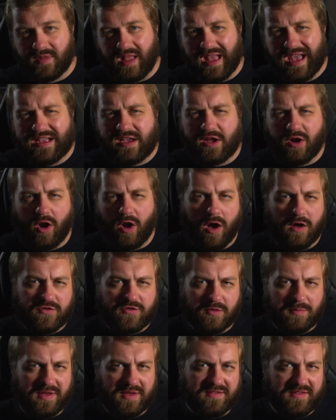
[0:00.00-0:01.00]
It could
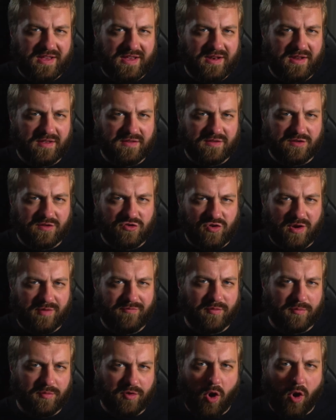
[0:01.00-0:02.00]
also be seen as a dream
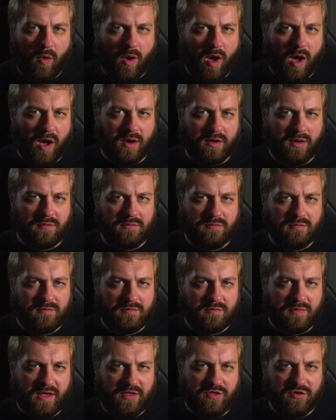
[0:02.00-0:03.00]
from Gohan,
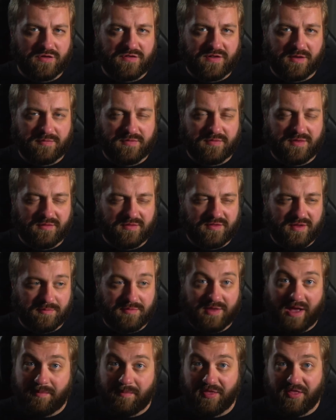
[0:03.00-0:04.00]
either
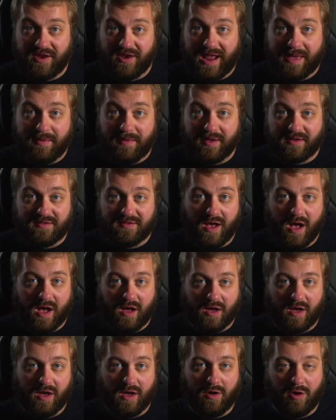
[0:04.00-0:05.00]
sometime in the Namek
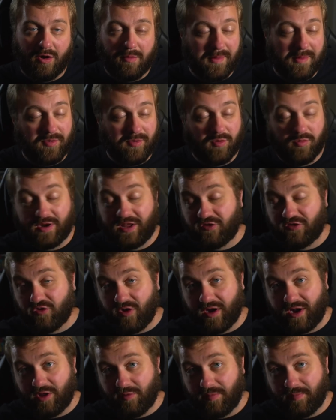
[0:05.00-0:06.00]
saga or maybe when he's
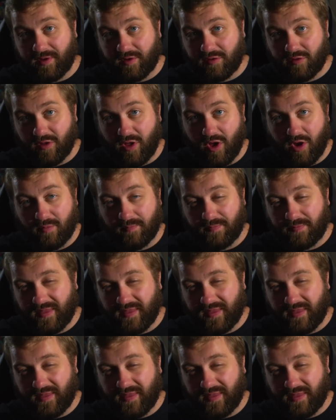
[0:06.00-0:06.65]
training with Piccolo.